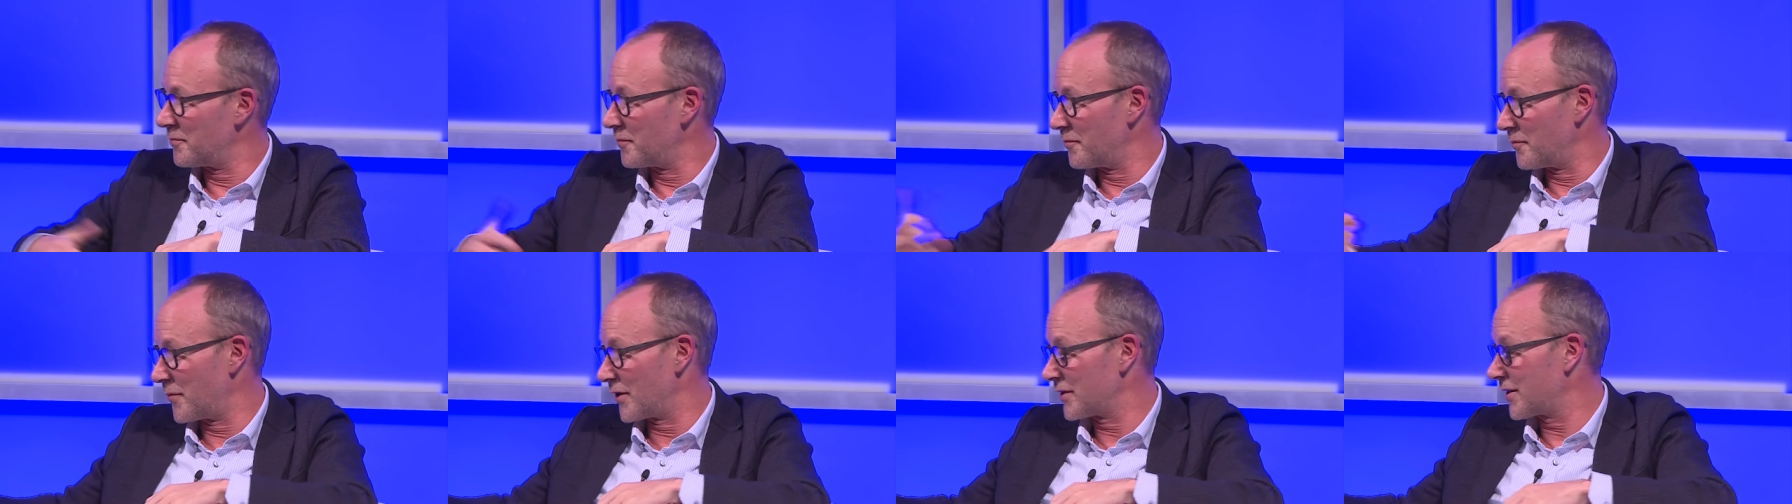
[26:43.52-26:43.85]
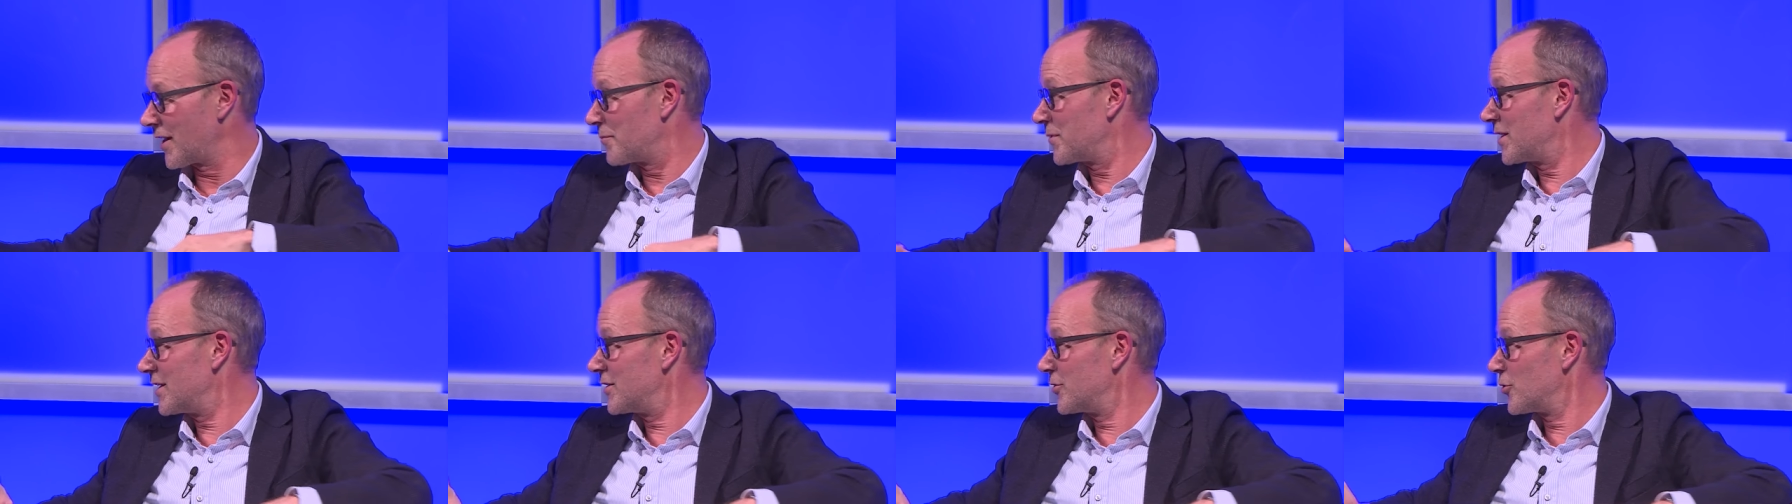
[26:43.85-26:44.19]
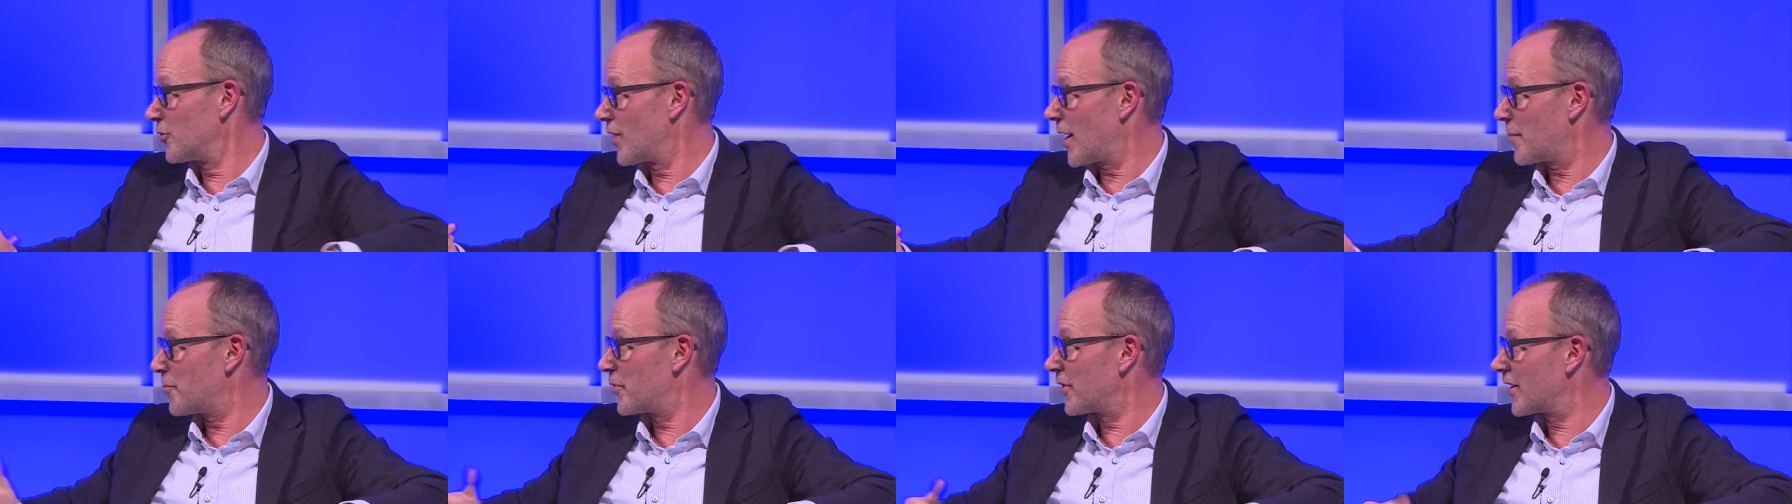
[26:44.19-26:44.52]
but I mean,
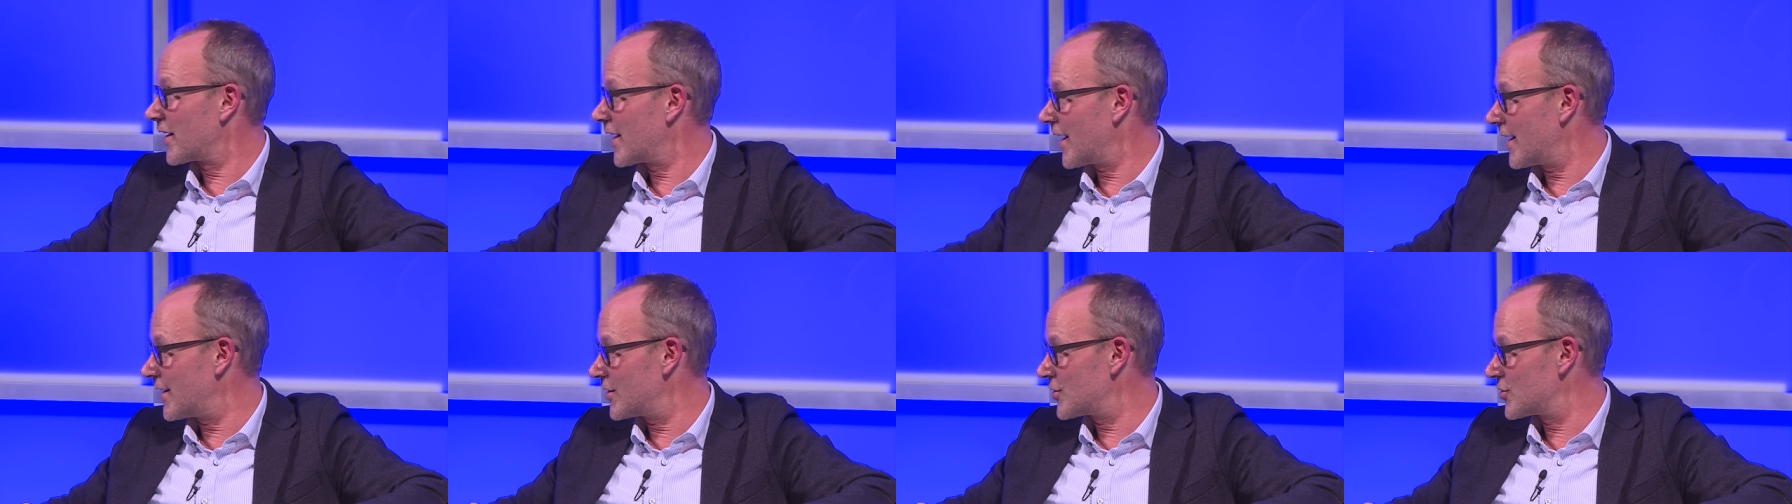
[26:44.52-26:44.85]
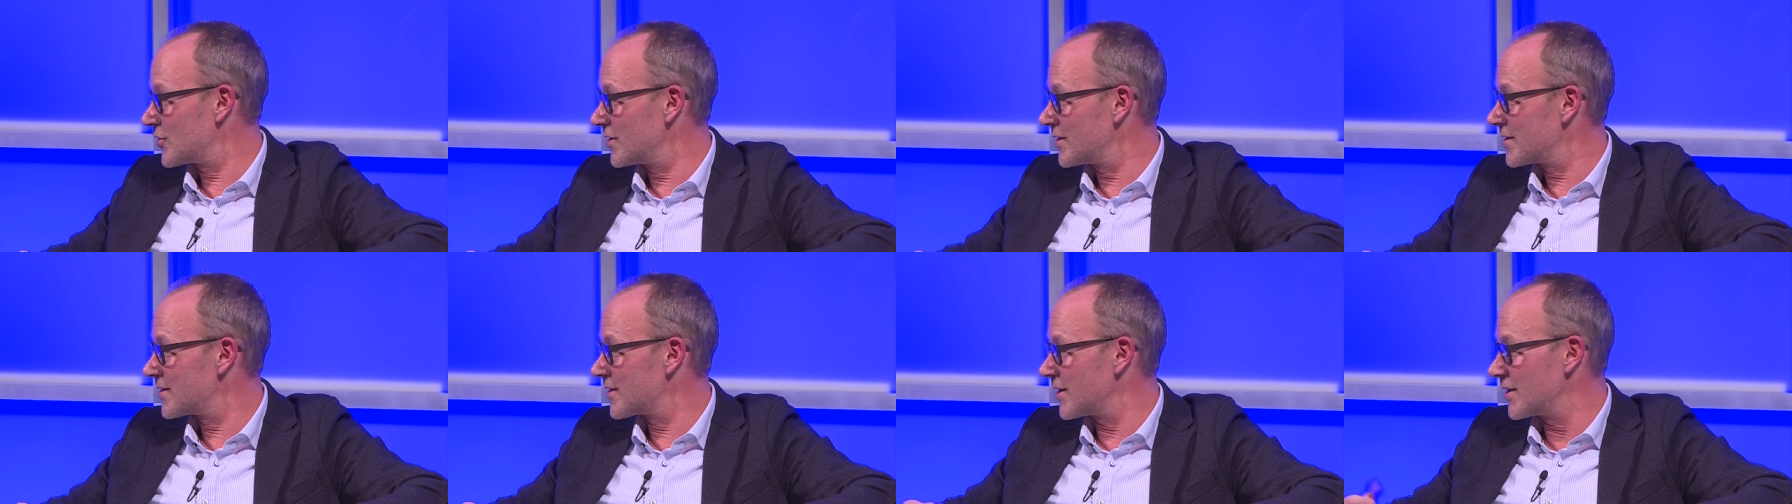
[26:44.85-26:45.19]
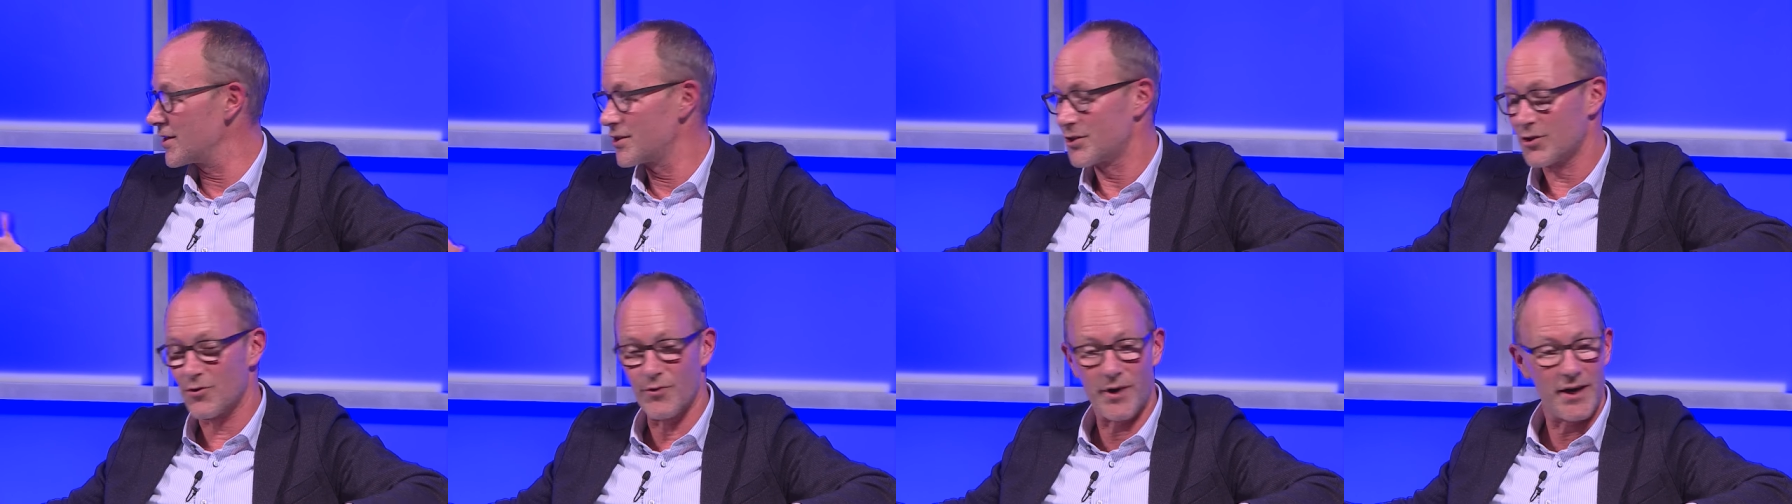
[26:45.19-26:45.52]
your application is,
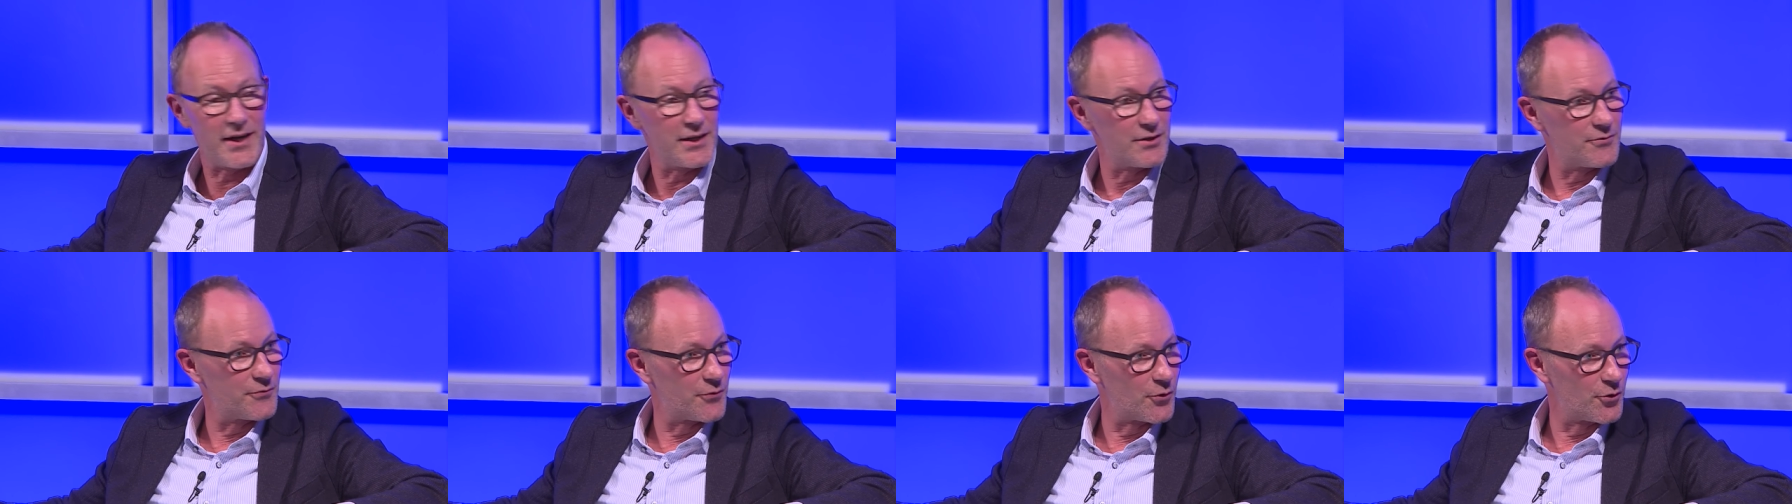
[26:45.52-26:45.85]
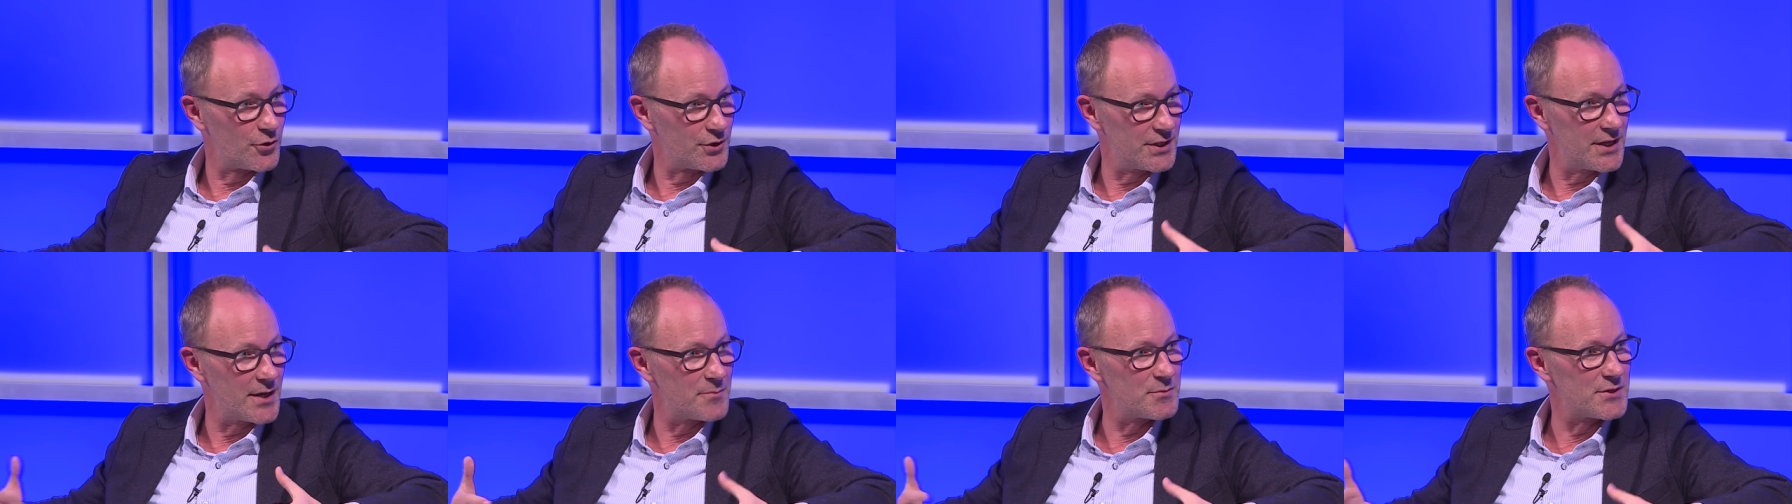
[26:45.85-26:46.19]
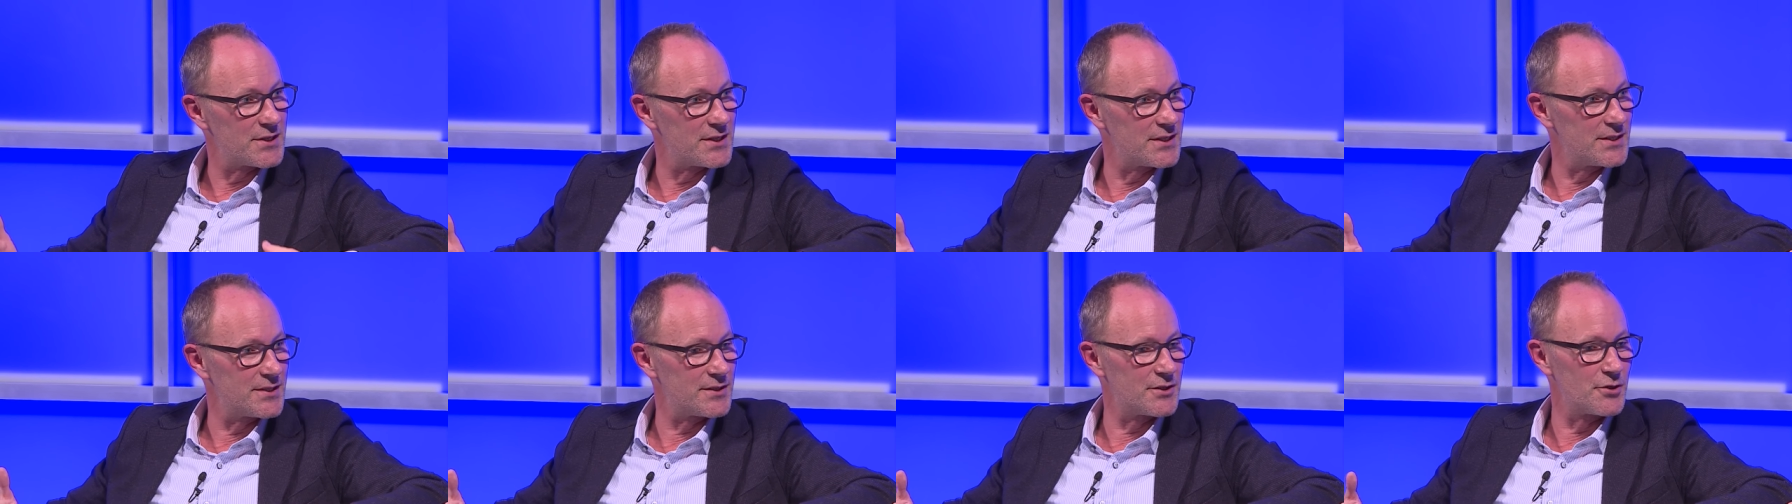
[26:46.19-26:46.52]
is great for
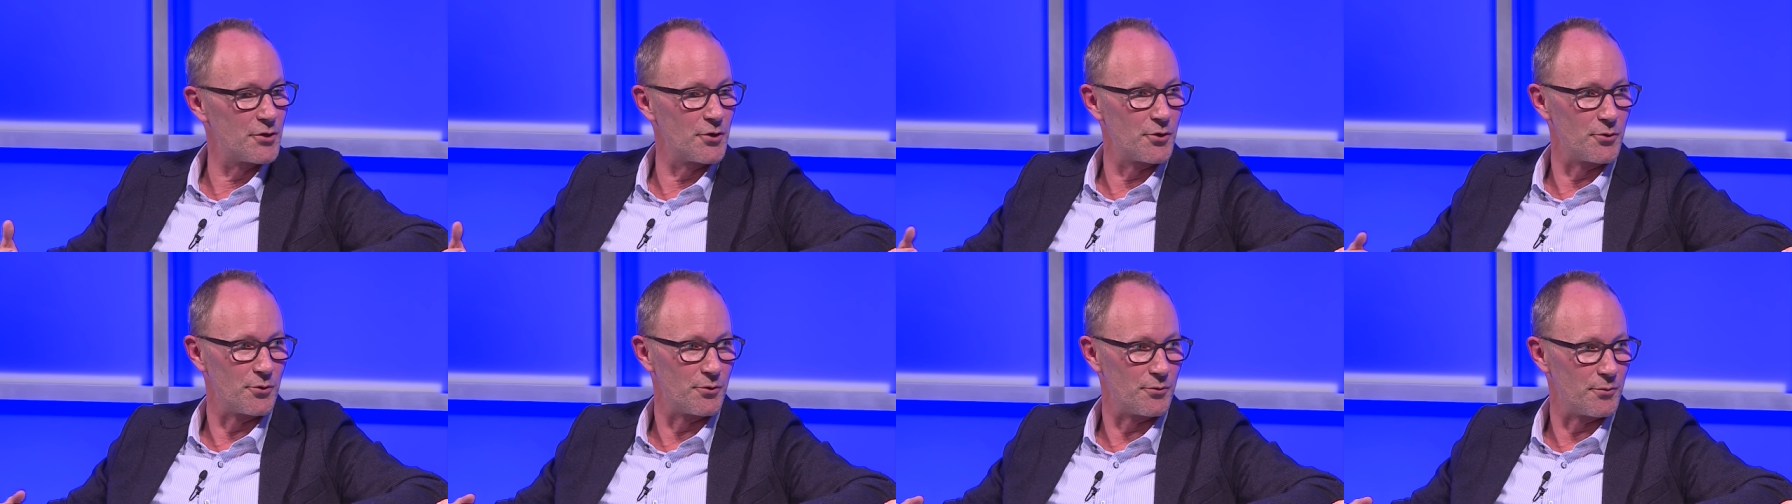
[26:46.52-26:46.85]
DMCs too.